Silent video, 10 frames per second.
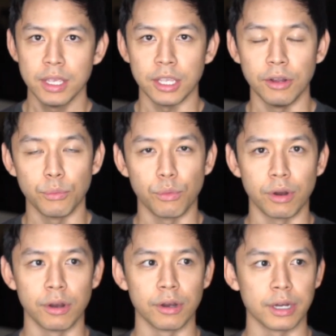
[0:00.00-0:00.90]

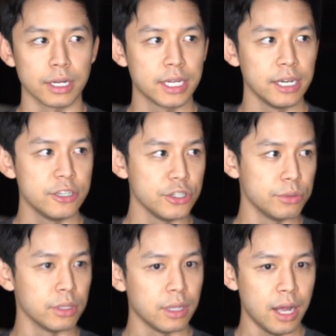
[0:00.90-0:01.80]
We're gonna
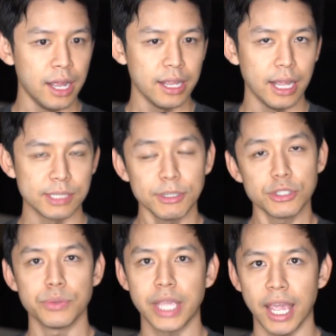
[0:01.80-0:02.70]
do a lot, as much
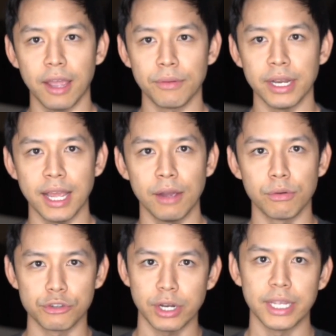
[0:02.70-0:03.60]
as we can right now.
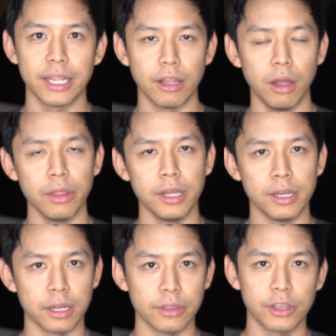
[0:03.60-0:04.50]
We're trying to get all
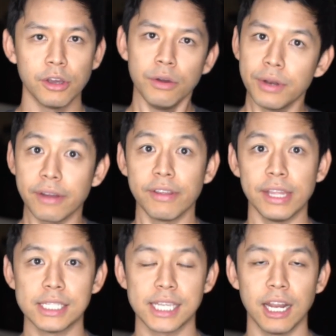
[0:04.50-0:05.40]
the code and
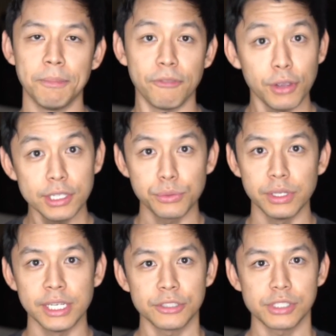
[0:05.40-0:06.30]
everything set up. If you guys are
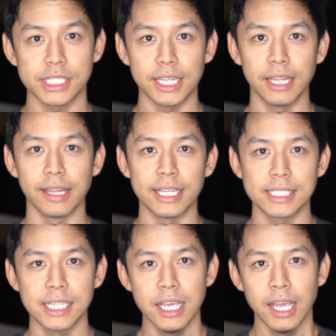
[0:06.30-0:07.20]
really interested in this,